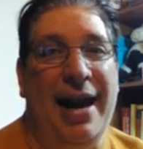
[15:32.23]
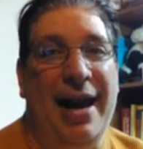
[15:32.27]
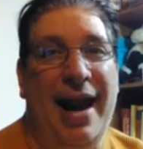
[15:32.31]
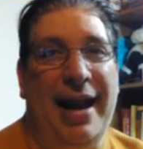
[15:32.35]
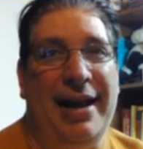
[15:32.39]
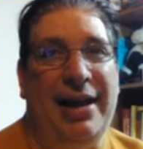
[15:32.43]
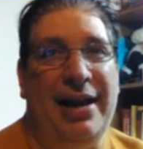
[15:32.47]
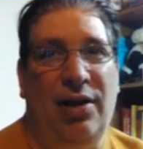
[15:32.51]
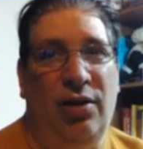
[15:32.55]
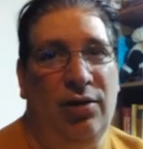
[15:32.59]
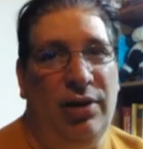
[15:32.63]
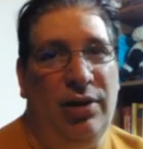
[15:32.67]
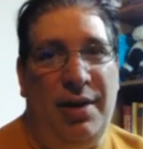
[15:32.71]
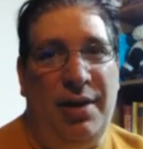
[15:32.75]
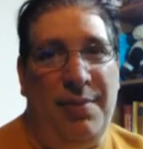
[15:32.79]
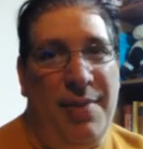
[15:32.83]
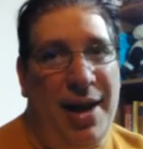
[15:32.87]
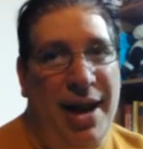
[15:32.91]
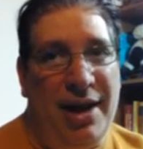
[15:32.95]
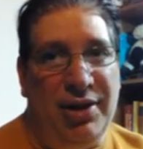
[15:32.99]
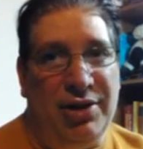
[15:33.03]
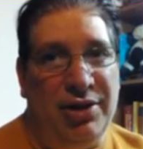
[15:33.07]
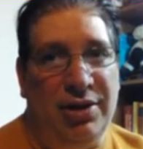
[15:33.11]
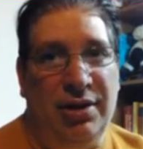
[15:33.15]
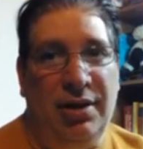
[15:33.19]
And I can only
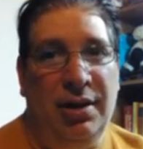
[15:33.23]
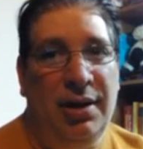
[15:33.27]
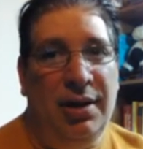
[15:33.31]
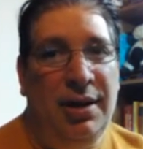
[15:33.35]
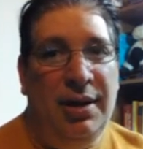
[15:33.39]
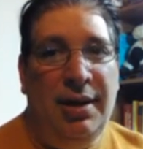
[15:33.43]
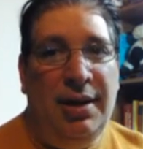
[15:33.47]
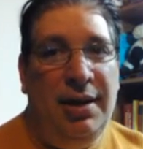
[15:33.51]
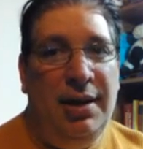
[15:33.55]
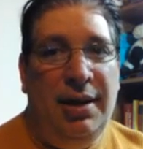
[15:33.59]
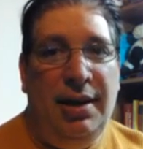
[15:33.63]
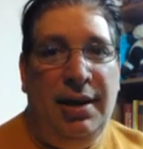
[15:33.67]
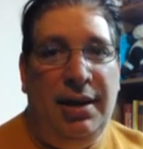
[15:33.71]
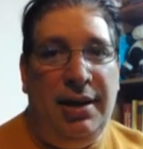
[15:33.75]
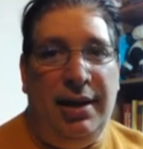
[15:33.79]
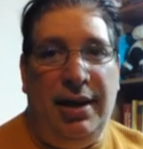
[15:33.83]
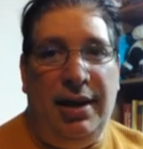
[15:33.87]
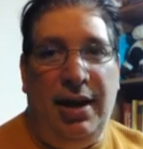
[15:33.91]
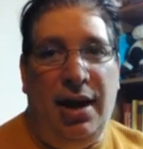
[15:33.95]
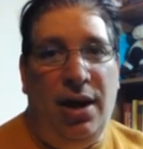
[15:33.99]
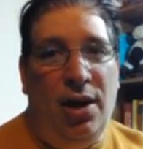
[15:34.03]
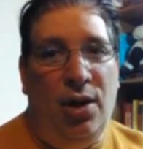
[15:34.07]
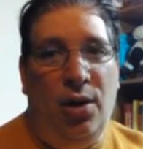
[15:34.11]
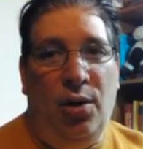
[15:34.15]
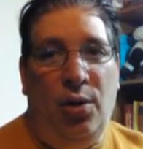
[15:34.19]
imagine,
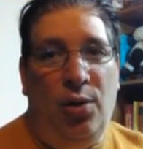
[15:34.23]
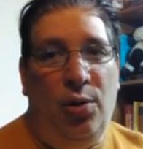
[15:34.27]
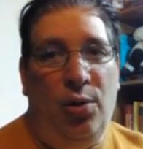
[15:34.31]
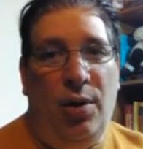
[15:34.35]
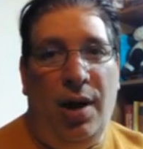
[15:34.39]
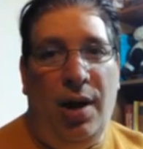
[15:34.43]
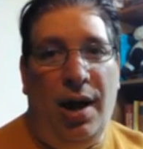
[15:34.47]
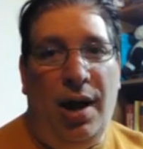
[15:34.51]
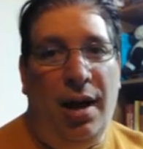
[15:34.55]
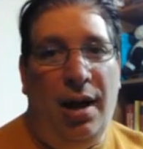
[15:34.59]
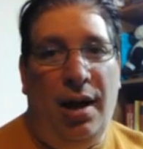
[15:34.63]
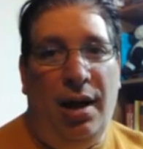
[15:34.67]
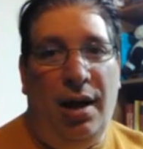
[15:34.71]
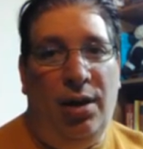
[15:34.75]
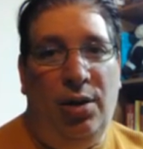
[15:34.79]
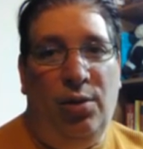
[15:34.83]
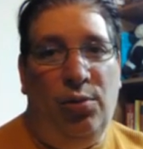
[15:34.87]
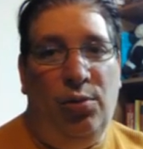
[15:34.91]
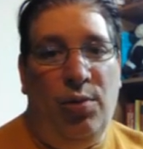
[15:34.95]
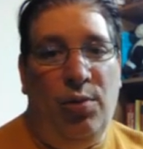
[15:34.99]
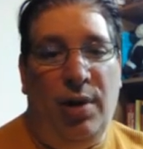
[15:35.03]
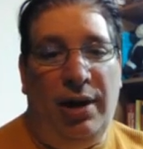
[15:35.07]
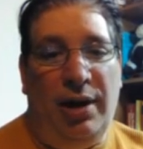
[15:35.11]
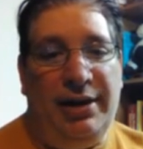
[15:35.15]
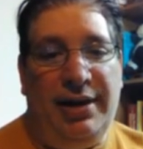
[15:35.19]
you know,
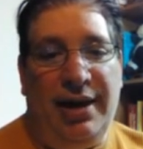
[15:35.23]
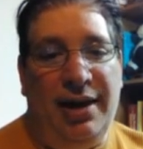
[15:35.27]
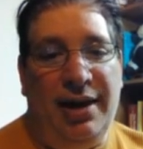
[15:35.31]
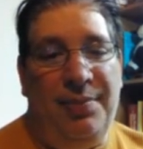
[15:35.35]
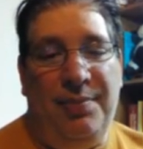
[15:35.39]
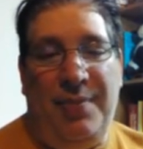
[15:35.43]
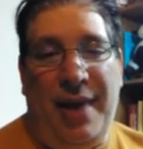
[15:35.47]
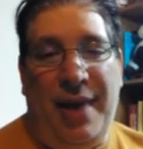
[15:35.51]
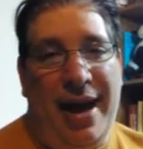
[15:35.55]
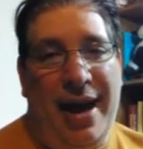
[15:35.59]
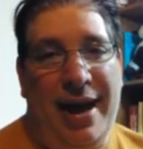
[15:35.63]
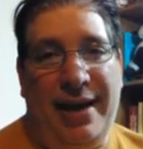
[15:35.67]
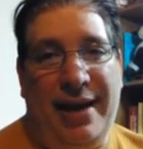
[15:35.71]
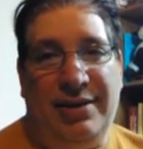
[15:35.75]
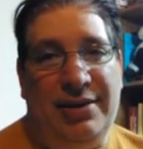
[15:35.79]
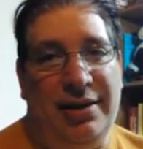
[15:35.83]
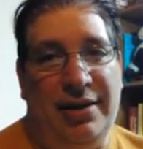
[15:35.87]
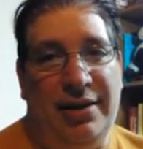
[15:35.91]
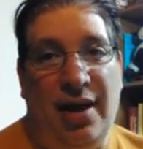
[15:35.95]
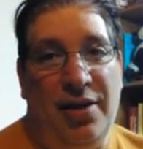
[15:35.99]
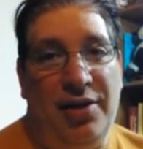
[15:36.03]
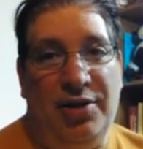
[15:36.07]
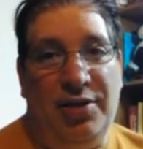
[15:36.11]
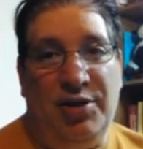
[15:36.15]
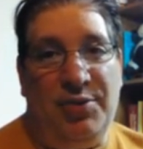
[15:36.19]
what Kim Bass
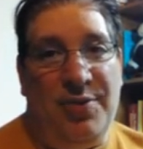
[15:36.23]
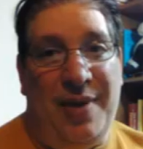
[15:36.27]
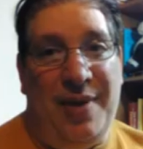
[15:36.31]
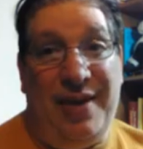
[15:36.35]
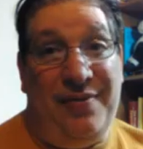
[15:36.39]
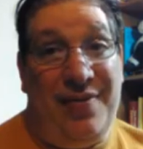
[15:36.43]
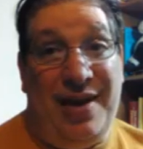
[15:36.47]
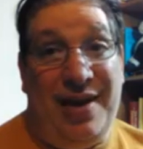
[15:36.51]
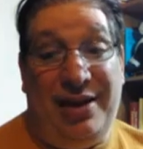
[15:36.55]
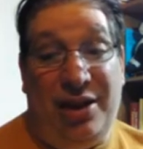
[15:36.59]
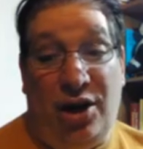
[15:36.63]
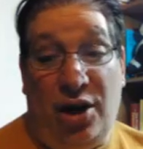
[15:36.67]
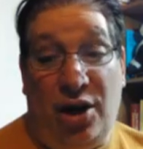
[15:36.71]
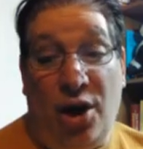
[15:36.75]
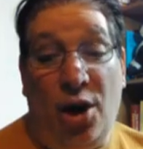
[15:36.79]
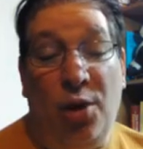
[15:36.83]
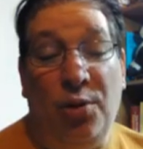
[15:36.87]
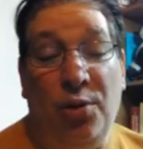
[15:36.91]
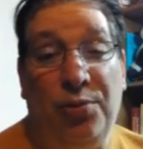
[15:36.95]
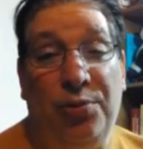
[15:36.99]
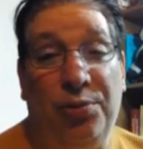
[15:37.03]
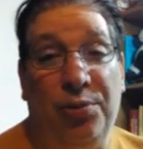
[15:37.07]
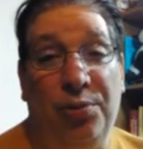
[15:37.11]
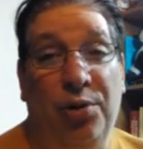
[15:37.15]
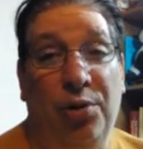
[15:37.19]
and others may have had to go
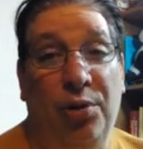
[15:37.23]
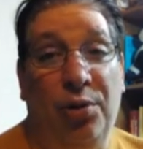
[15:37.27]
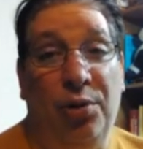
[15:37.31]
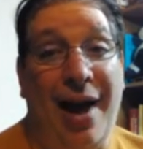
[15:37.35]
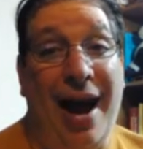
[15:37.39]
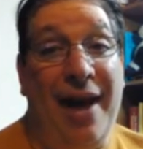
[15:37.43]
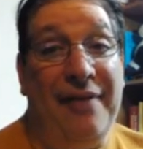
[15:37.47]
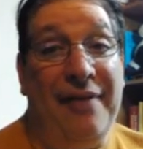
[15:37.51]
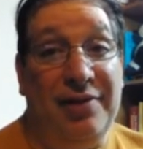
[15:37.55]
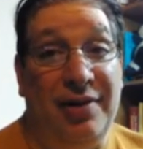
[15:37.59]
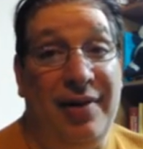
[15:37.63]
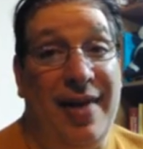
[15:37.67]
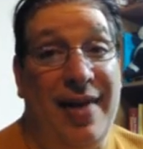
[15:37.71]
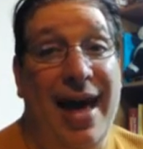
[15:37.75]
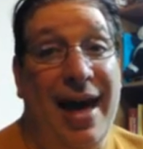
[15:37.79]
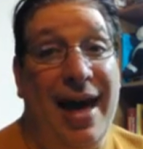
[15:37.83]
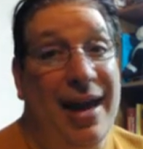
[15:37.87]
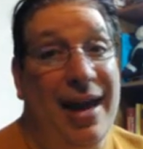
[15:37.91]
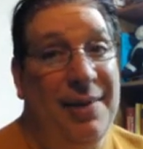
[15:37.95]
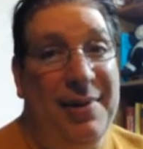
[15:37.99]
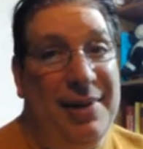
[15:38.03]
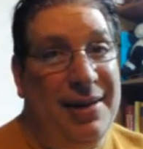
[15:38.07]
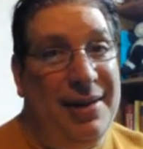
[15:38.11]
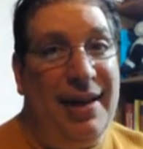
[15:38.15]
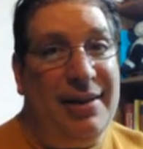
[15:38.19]
through after
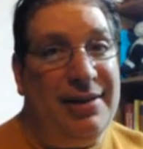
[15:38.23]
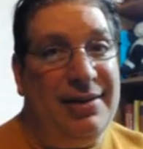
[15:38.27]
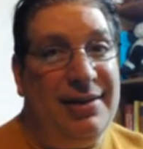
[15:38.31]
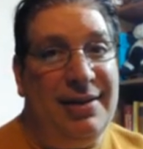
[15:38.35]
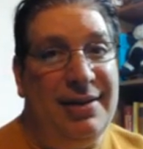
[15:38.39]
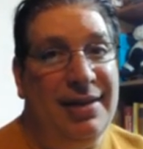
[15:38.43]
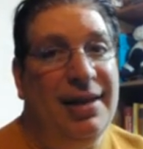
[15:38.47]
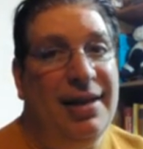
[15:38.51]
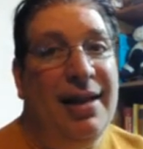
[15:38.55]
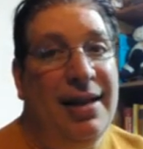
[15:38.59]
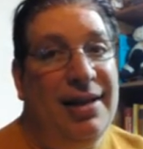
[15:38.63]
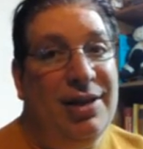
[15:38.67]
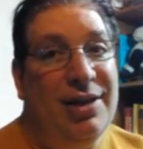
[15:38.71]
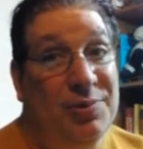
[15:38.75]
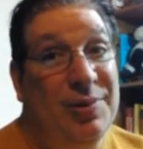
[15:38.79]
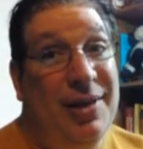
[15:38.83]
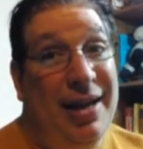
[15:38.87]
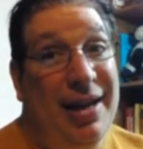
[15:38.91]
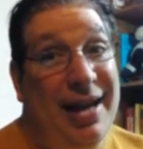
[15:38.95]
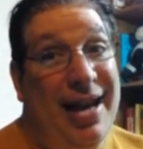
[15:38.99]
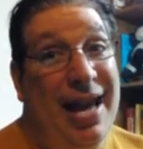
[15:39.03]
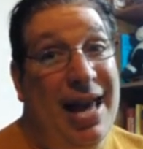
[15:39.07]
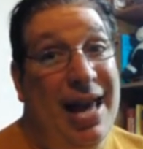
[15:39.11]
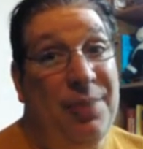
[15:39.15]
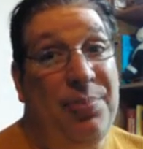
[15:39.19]
that. I mean, it's
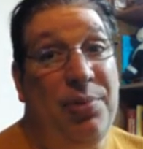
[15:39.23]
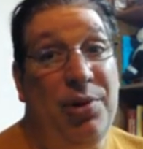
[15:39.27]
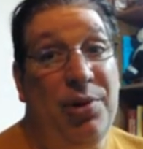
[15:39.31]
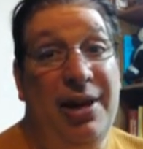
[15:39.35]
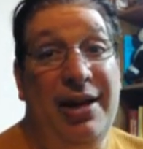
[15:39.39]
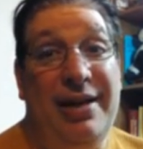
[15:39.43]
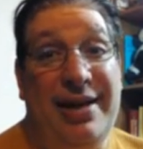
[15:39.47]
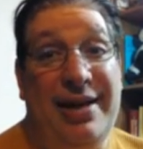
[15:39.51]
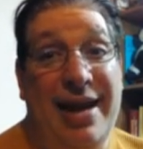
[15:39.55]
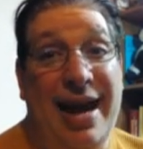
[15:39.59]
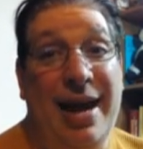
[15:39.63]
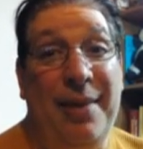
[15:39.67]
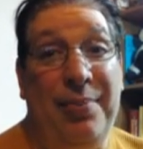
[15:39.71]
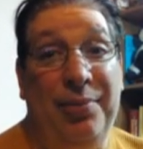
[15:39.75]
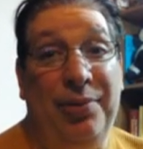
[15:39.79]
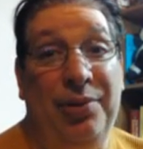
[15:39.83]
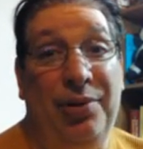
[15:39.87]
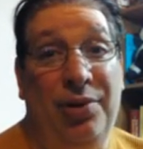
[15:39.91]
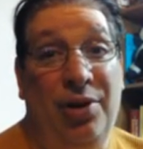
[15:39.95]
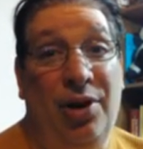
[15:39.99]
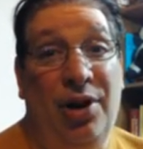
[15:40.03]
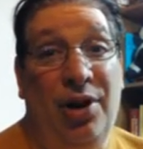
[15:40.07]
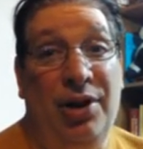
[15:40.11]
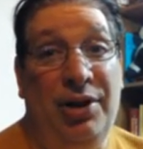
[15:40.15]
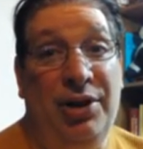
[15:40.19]
really got to put a
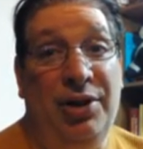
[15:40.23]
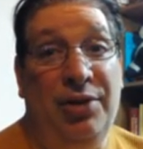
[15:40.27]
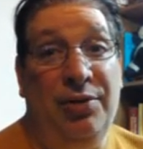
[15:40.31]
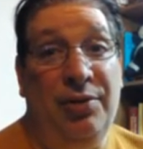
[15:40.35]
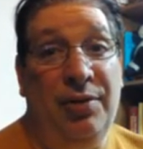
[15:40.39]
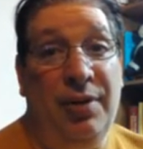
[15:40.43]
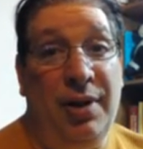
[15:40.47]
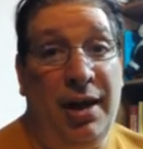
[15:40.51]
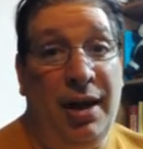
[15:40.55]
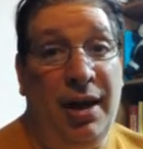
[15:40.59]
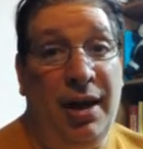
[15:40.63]
damper on you.